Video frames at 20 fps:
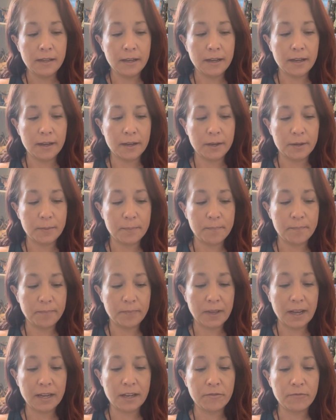
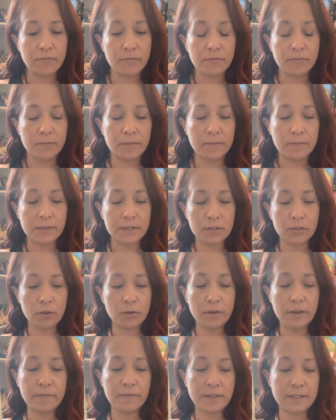And if
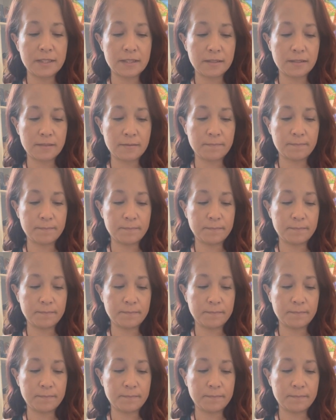it's,